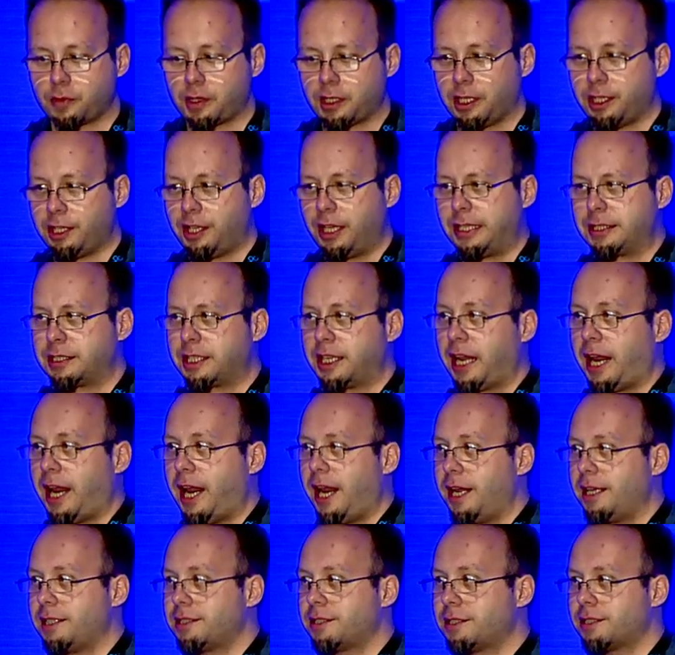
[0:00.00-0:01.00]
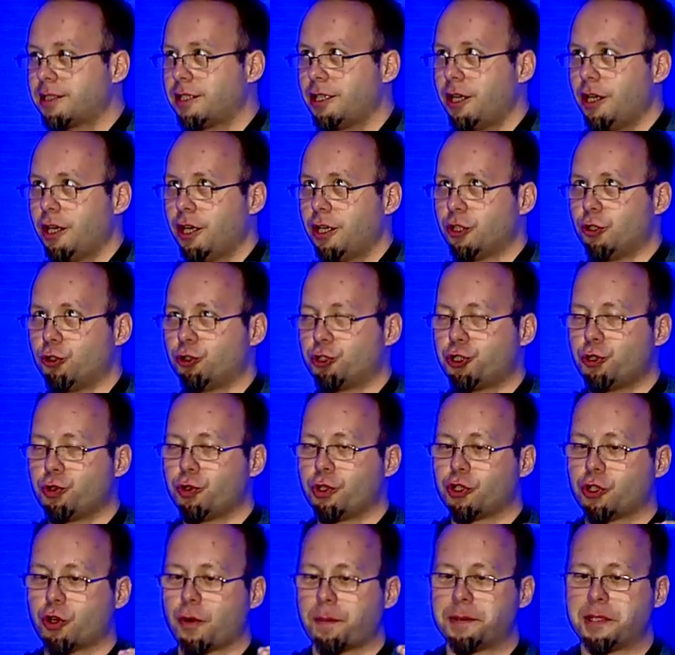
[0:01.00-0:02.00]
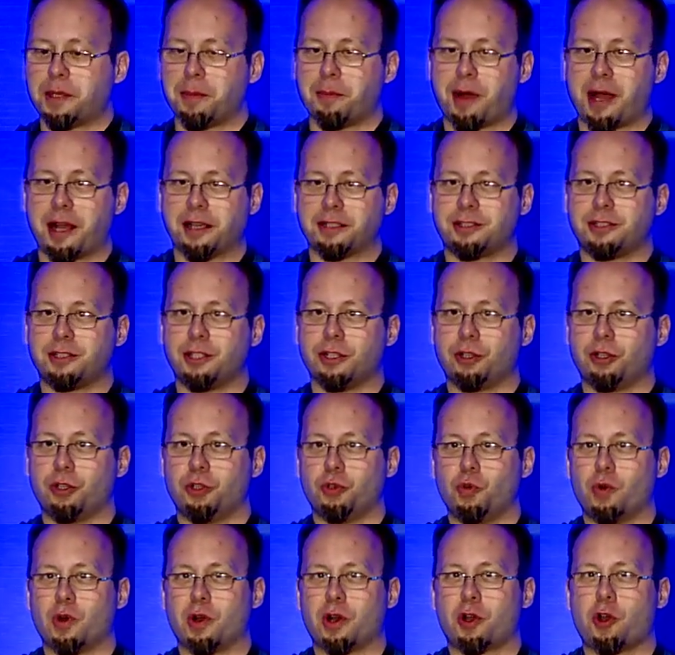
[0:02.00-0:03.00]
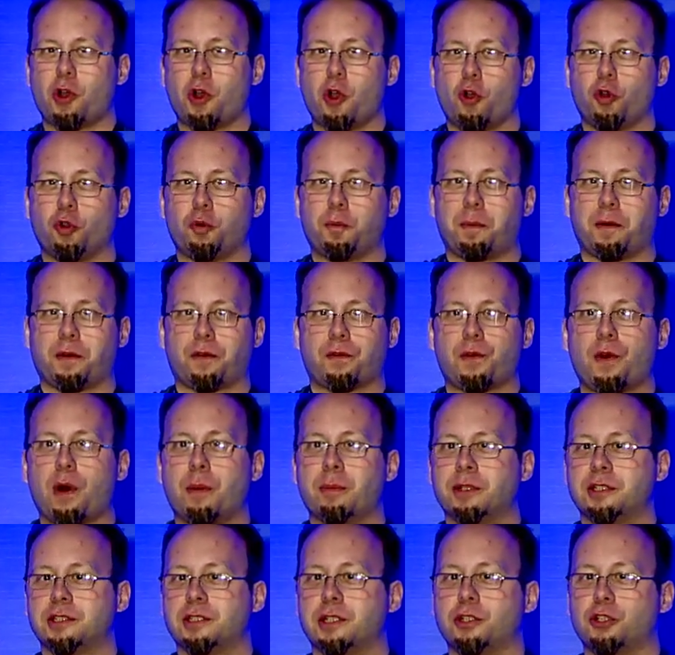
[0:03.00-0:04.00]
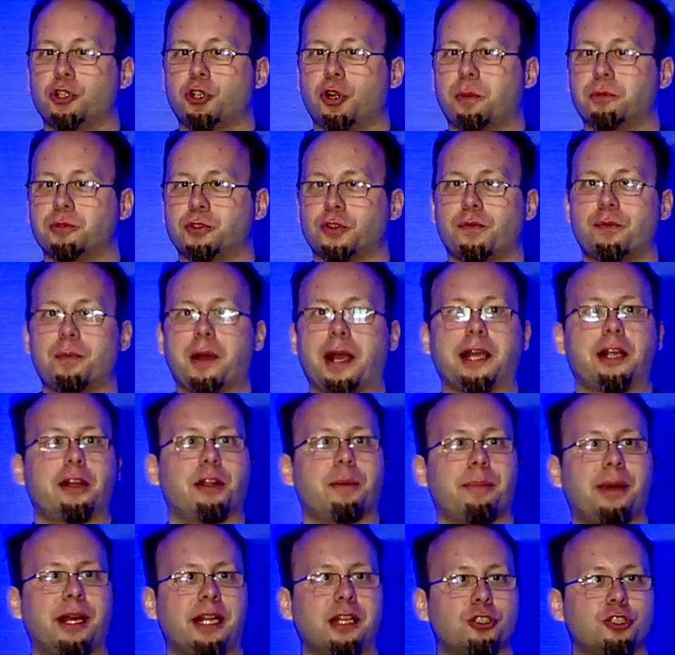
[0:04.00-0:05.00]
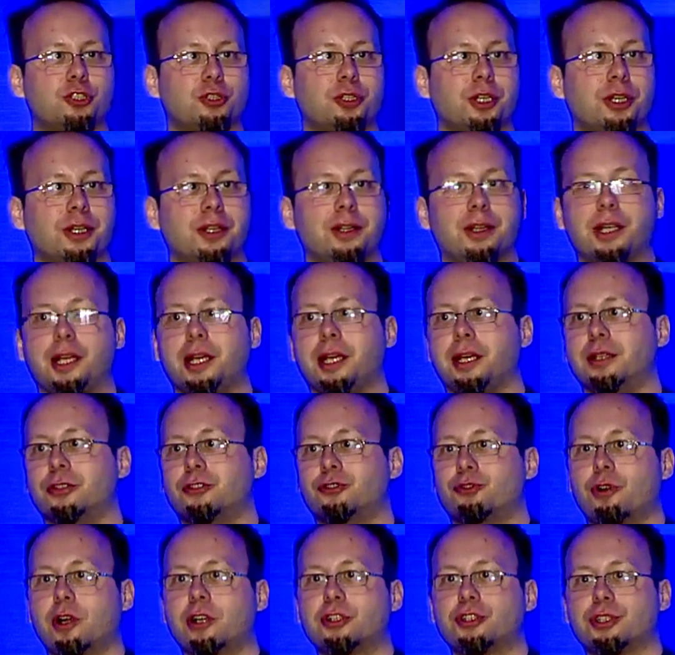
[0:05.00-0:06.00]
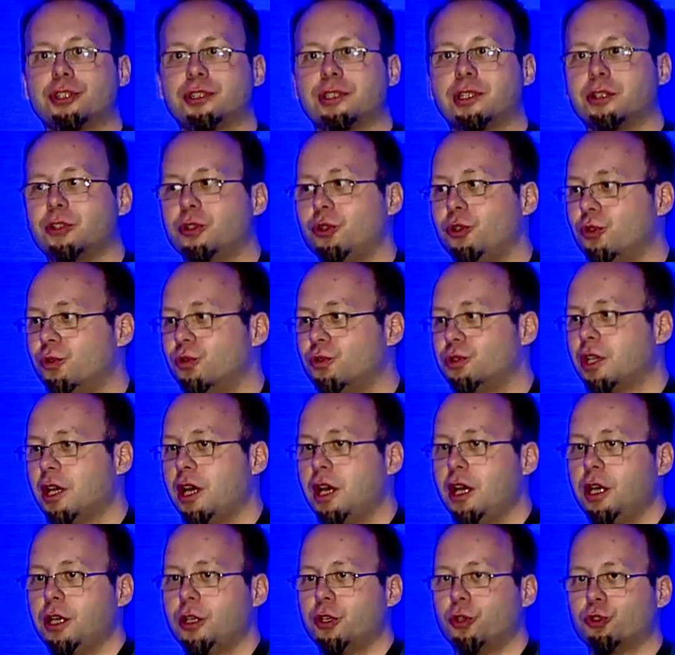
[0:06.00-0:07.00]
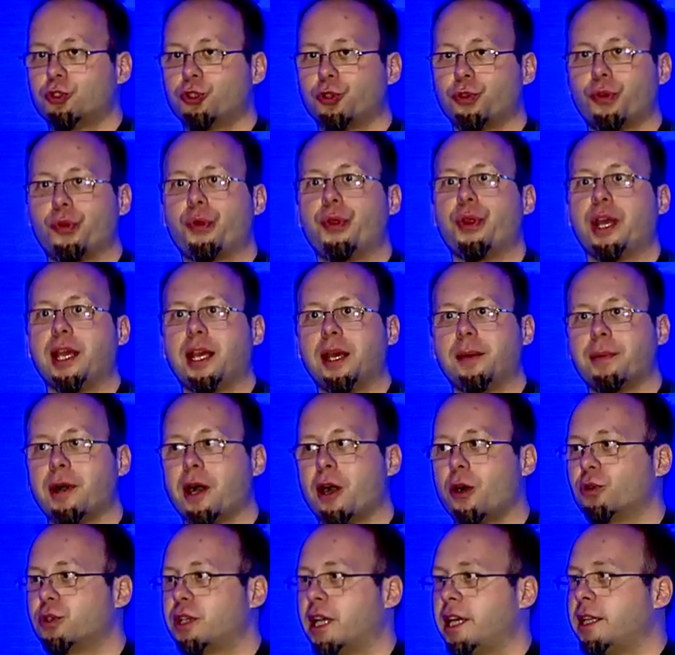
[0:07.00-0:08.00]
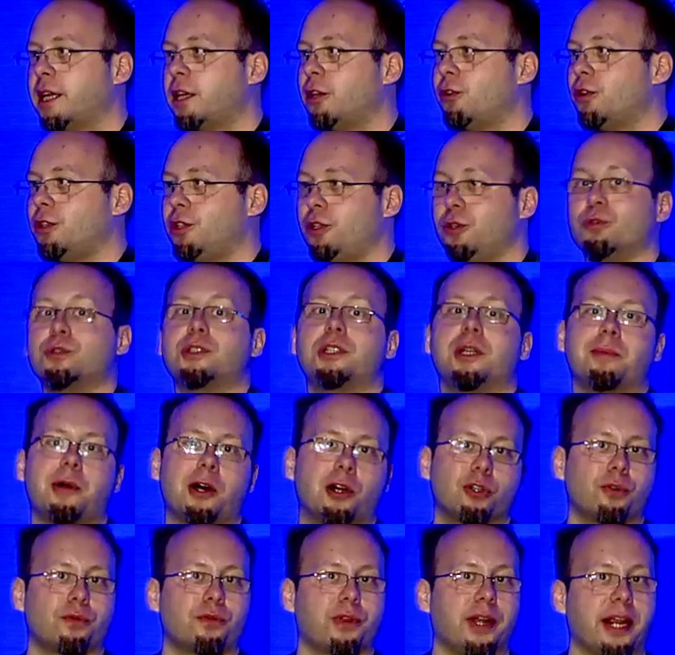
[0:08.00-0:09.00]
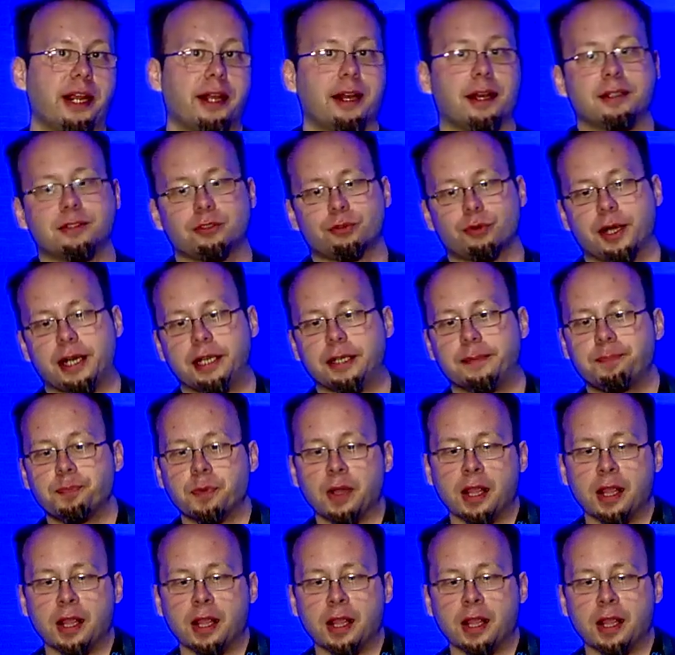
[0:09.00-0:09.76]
in that case, you shouldn't optimize the Lua code performance in terms of micromanaging the instructions that you use. You should think about, can I reduce the amount of recasts, right?